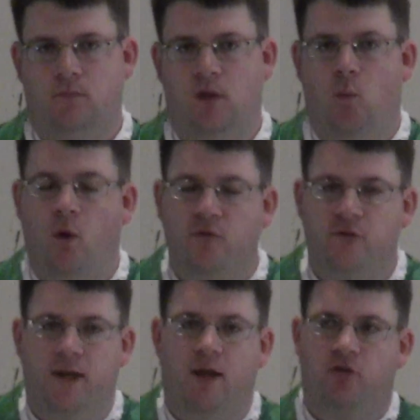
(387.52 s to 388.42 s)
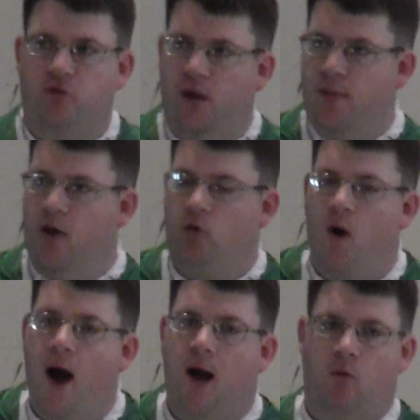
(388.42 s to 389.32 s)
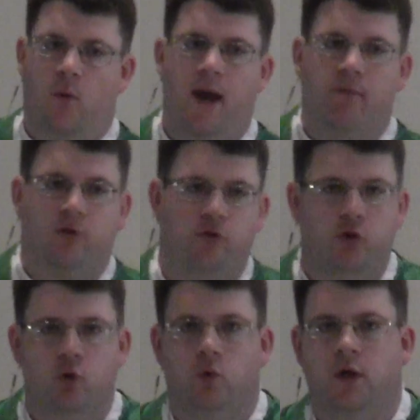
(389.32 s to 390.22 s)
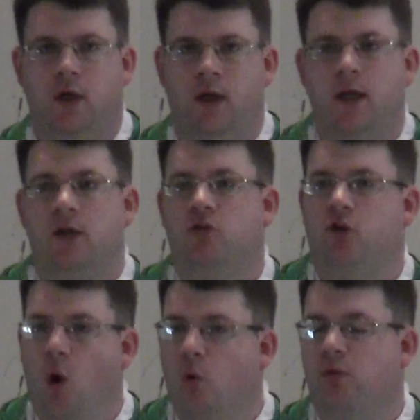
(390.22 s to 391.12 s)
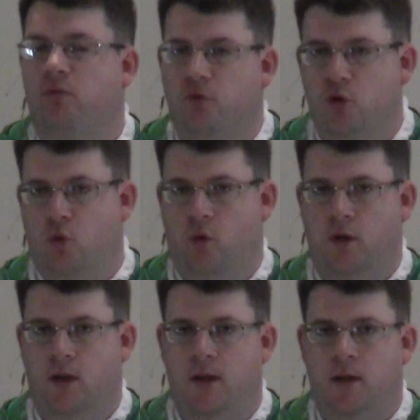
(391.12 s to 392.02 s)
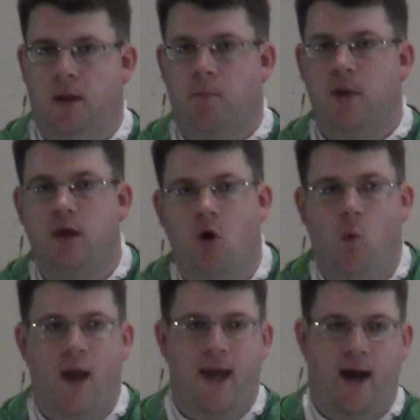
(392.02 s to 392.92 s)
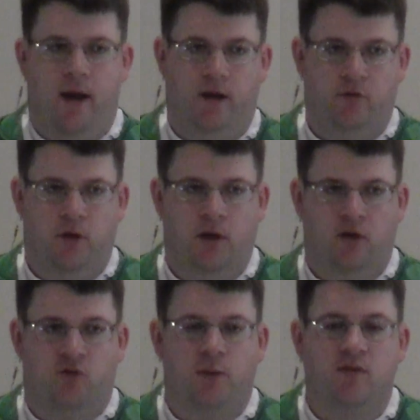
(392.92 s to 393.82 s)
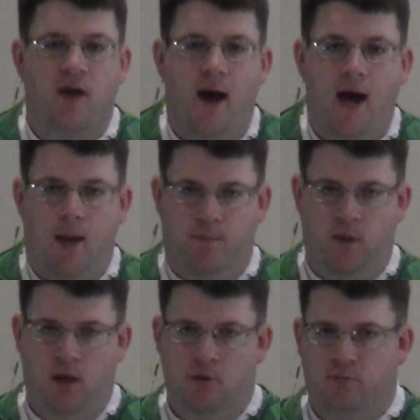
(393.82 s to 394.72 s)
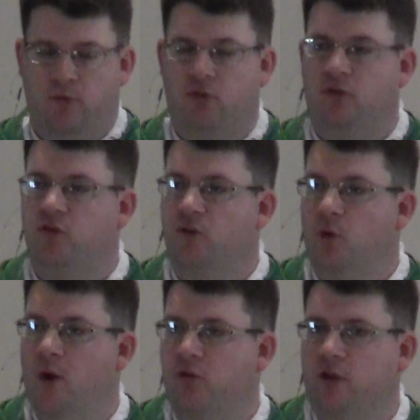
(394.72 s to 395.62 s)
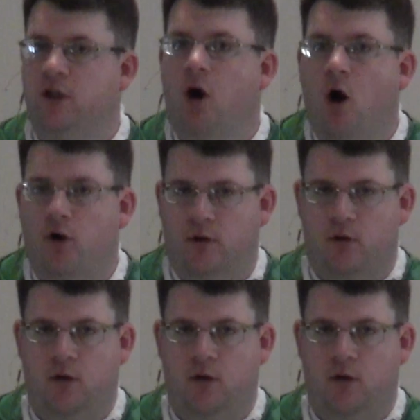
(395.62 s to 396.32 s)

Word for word: And once again, just like that rock, what we have to do is go through and pick away at it, to spend time. Have you ever seen someone who has a garden